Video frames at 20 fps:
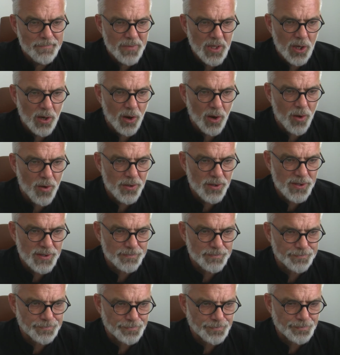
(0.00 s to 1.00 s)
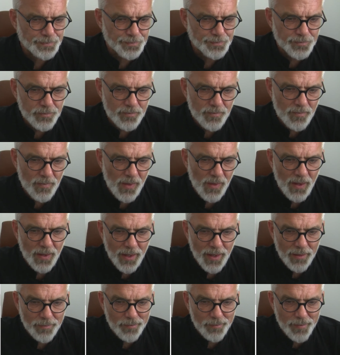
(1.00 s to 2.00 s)
clocks,
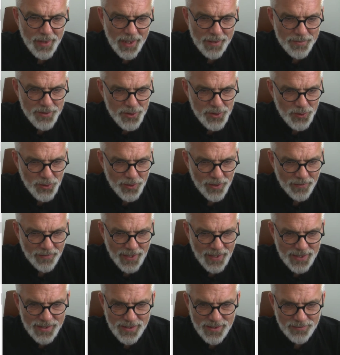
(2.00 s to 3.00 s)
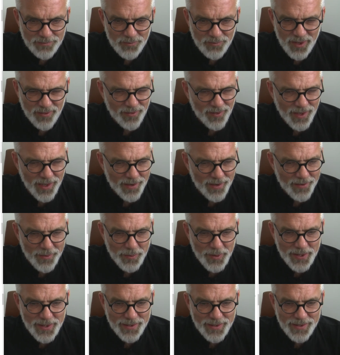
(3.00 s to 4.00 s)
but I'm sure that that's roughly how it
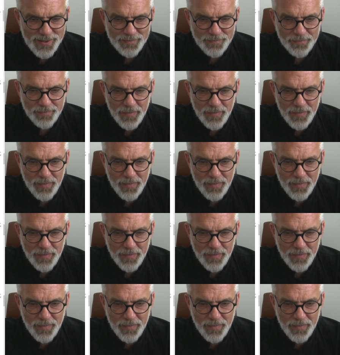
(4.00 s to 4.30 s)
works.